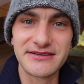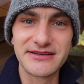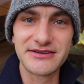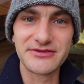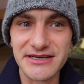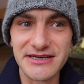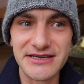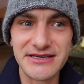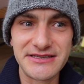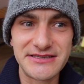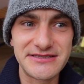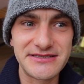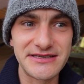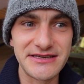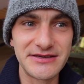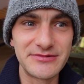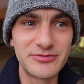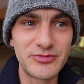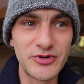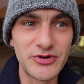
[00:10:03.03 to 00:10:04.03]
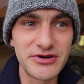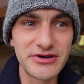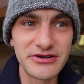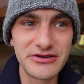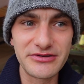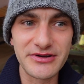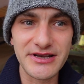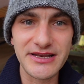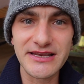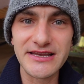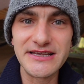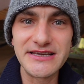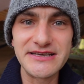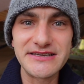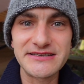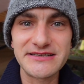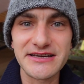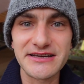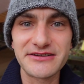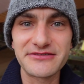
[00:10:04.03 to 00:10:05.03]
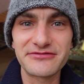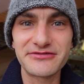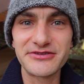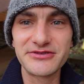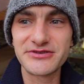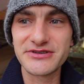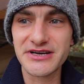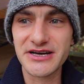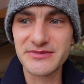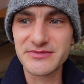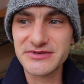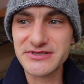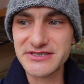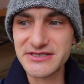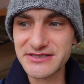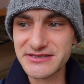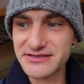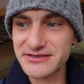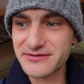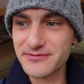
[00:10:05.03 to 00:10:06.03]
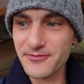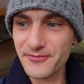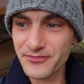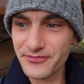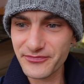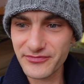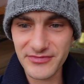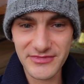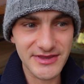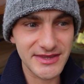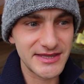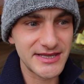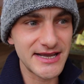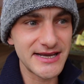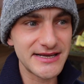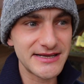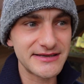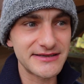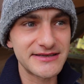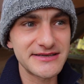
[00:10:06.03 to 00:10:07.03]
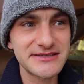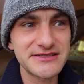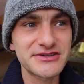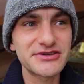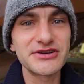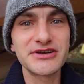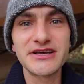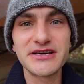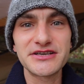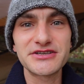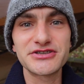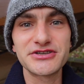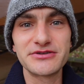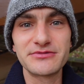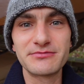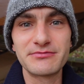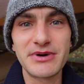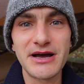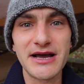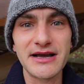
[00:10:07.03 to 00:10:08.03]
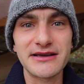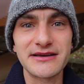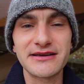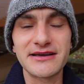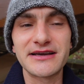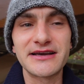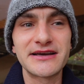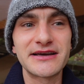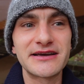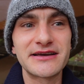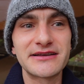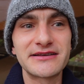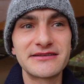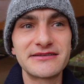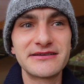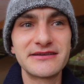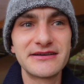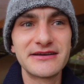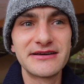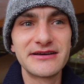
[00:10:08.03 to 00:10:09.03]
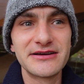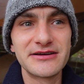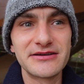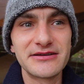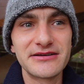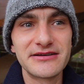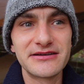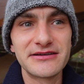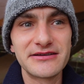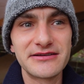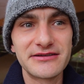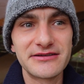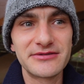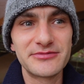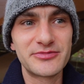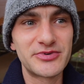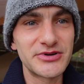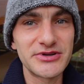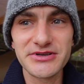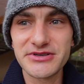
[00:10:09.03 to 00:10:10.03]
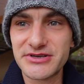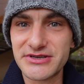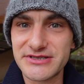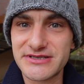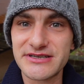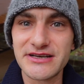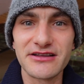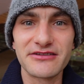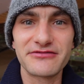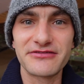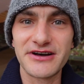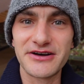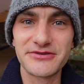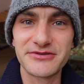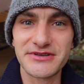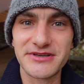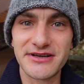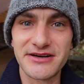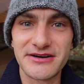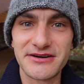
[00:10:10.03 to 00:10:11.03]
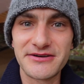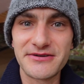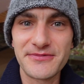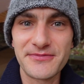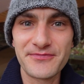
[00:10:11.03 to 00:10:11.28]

and it's important to at least at a few times just take disconnection back and put yourself out there